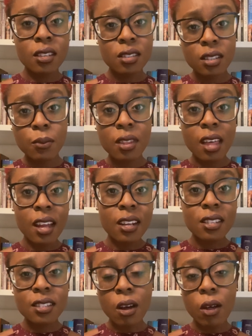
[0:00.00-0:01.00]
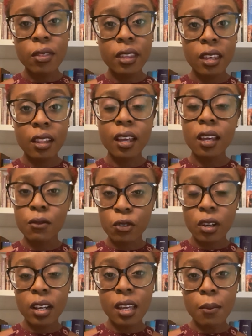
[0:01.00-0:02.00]
some of that is healthy, like if you're
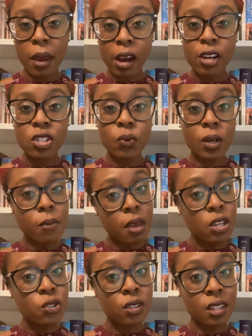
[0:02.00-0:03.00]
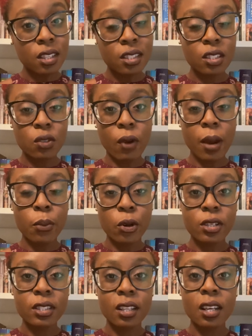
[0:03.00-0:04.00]
gonna get married, you want to make sure that this is the right
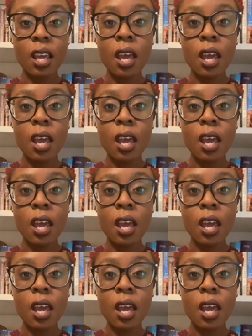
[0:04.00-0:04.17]
person,